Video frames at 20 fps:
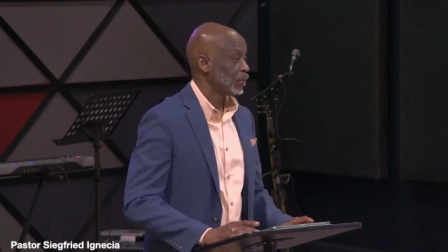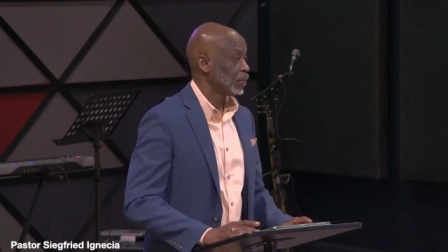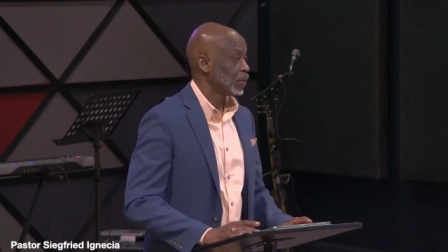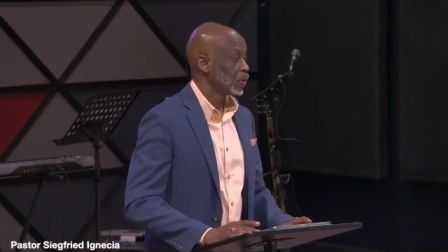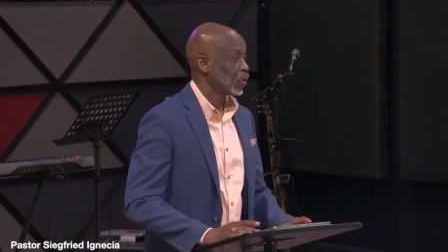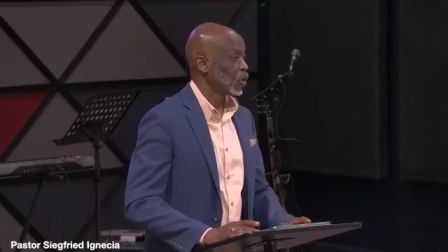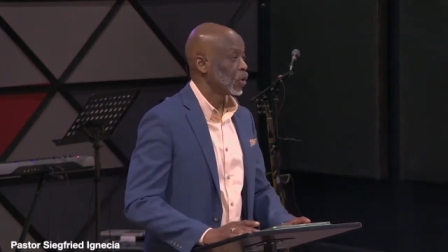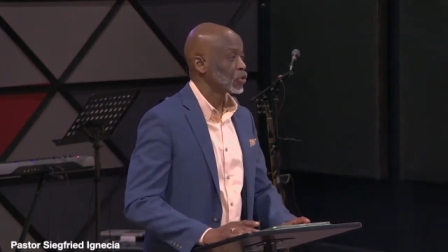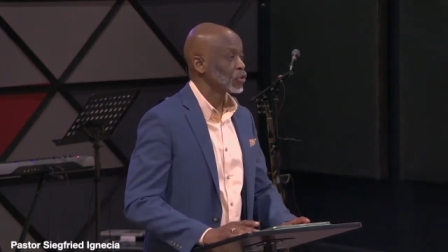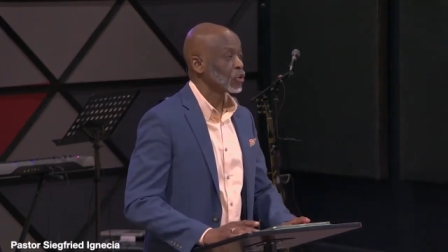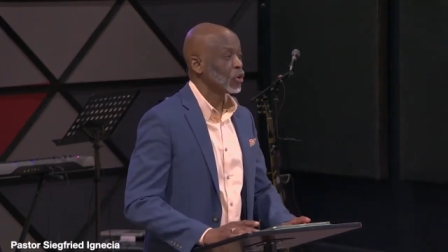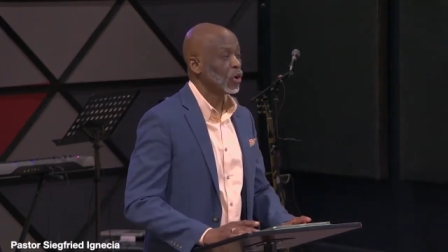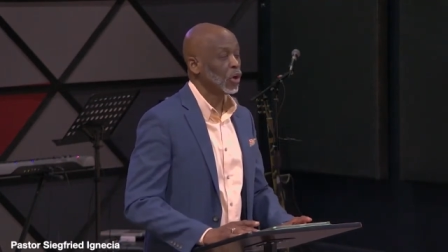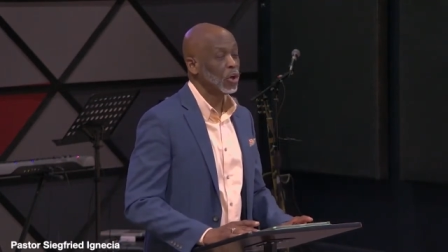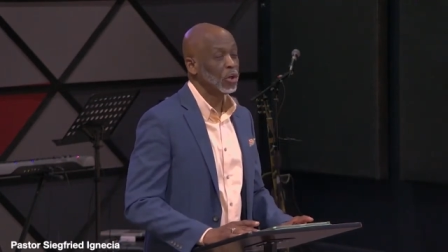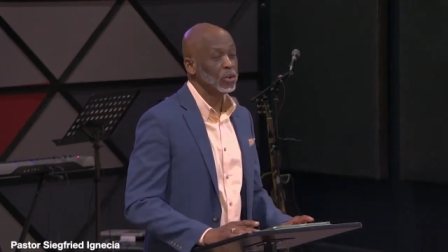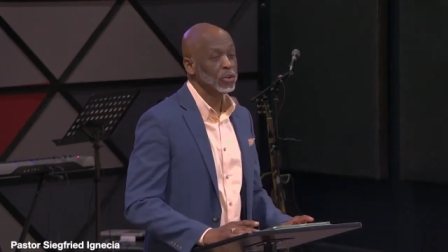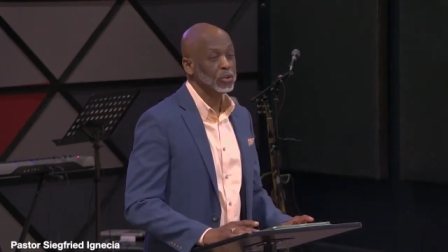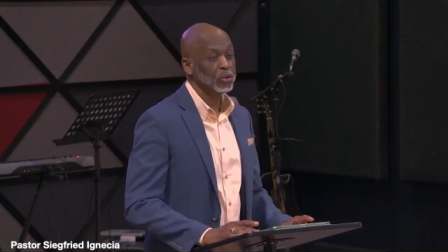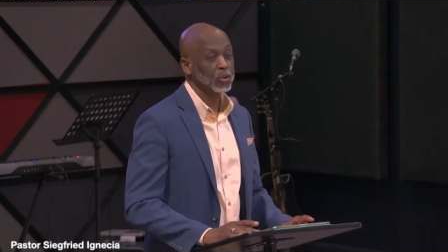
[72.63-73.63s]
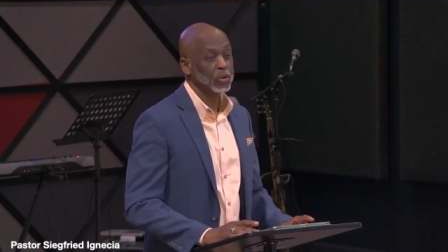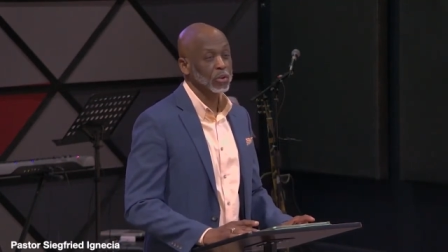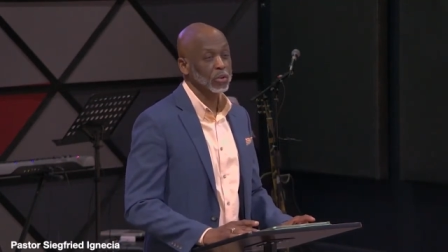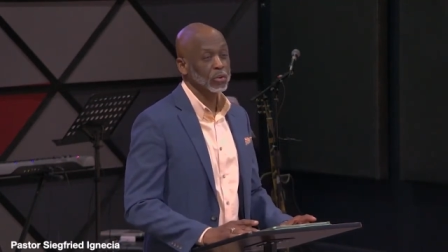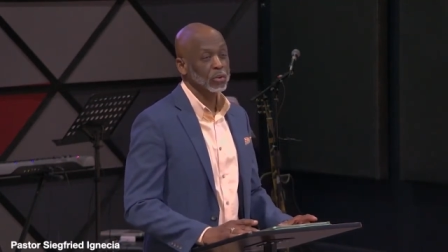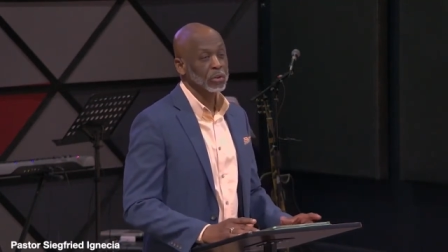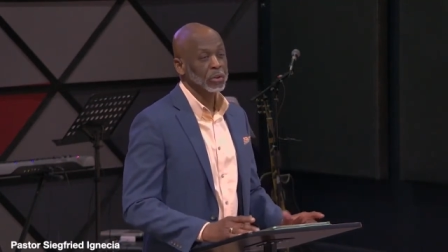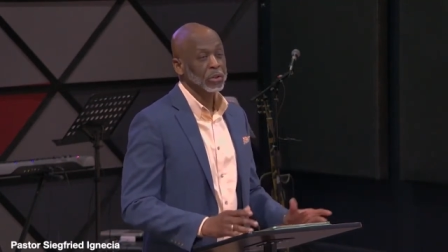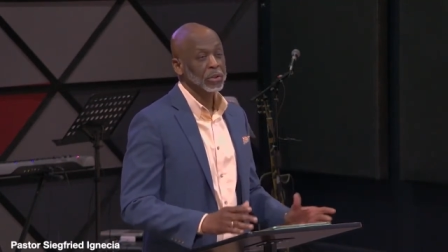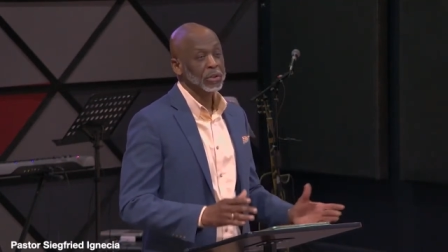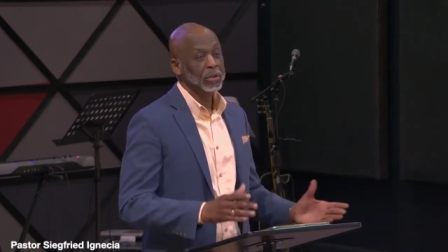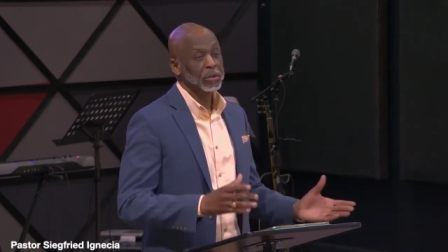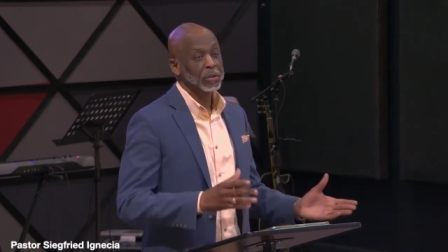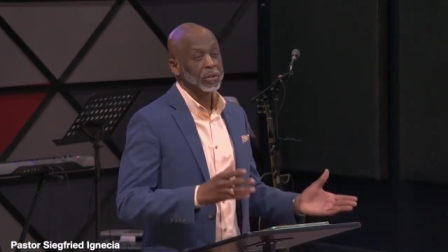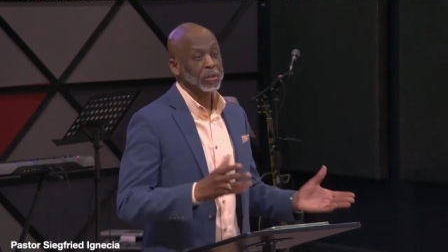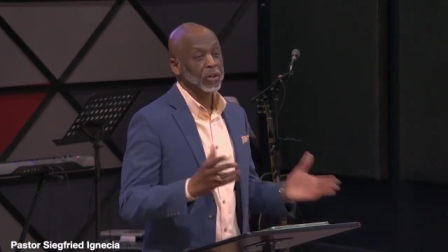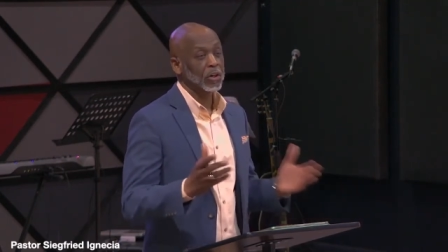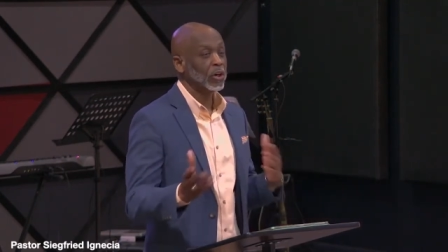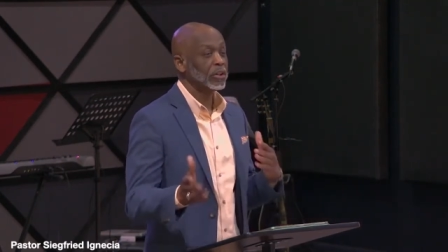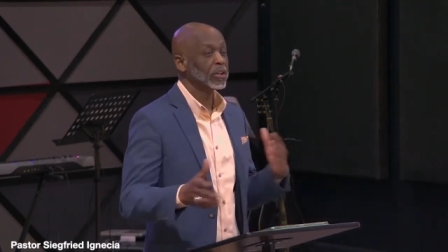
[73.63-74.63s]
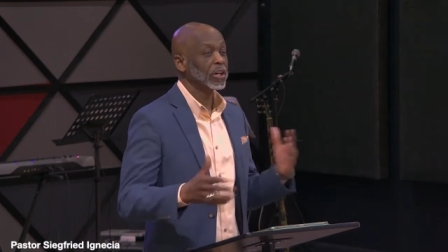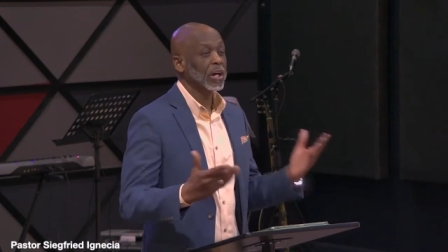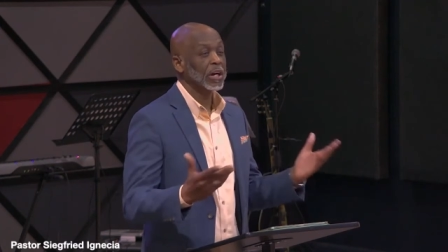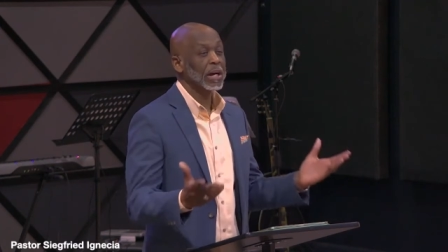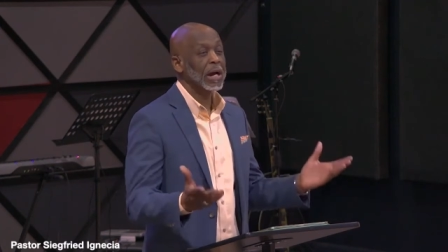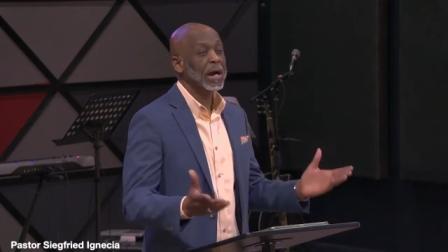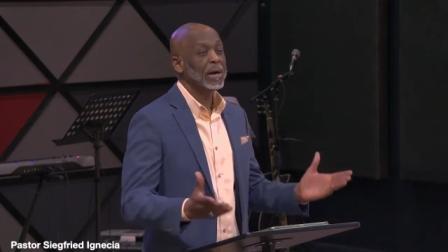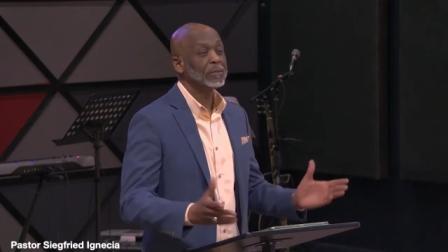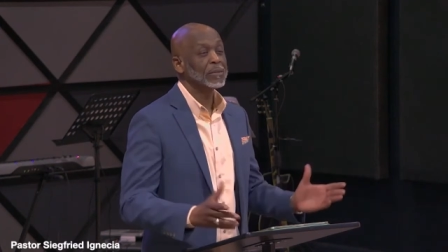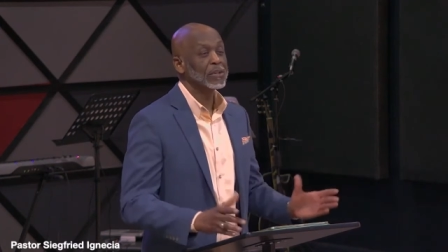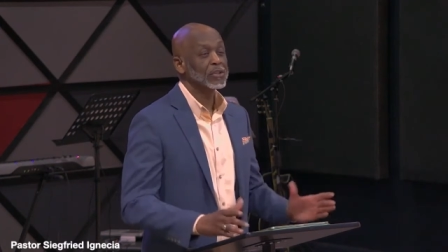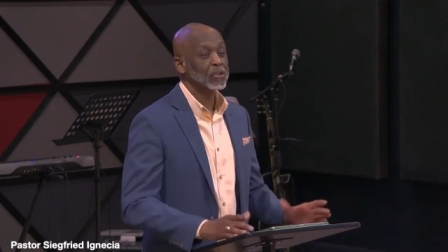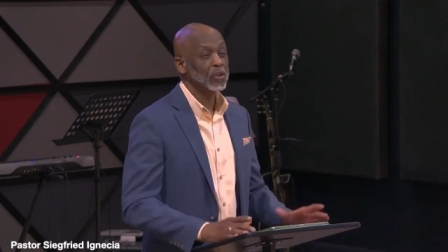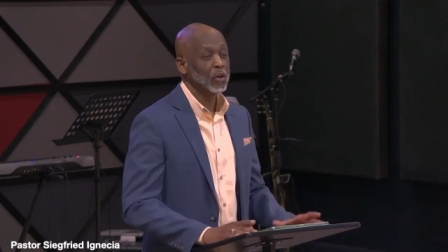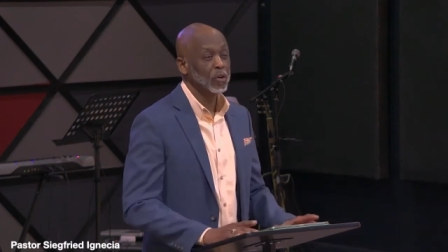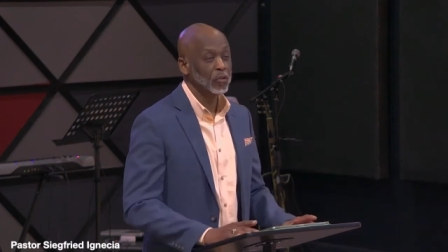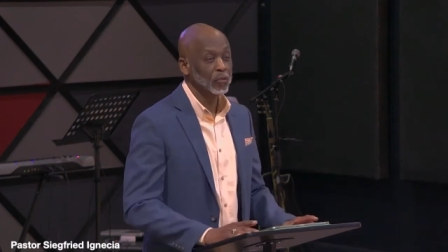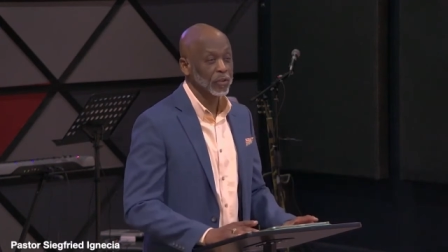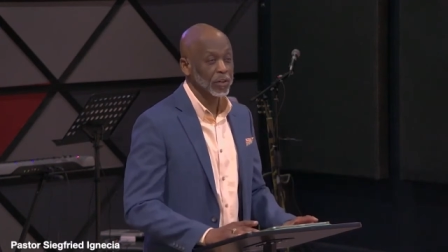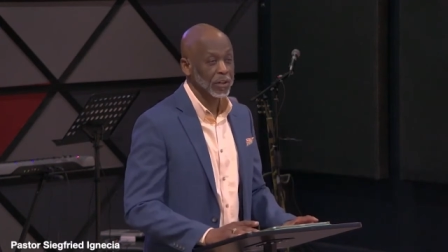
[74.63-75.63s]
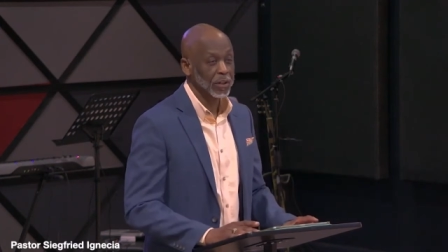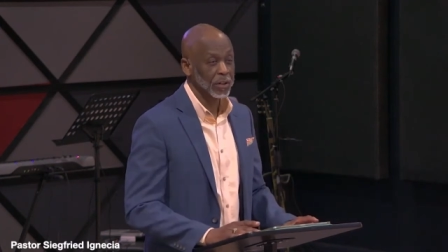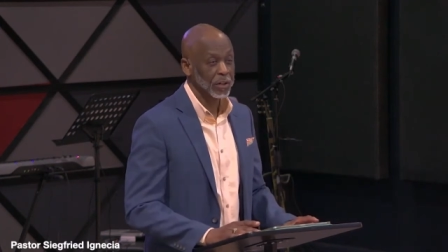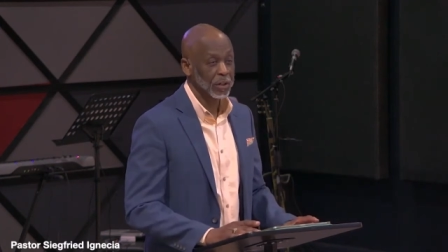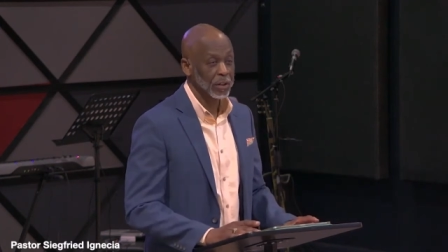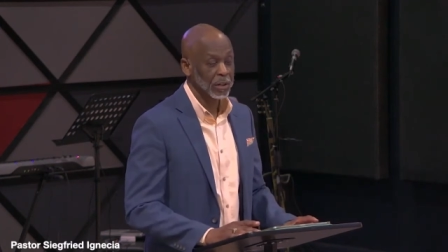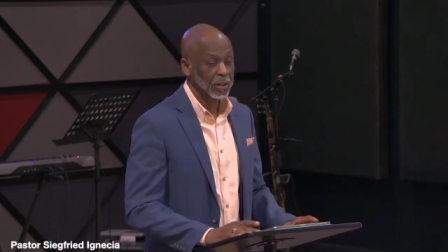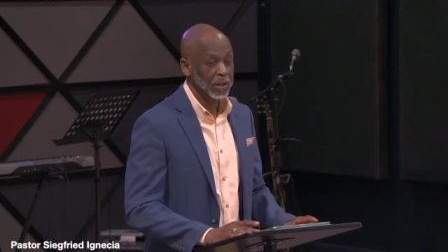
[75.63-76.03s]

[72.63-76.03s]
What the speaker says: because all your running around is over,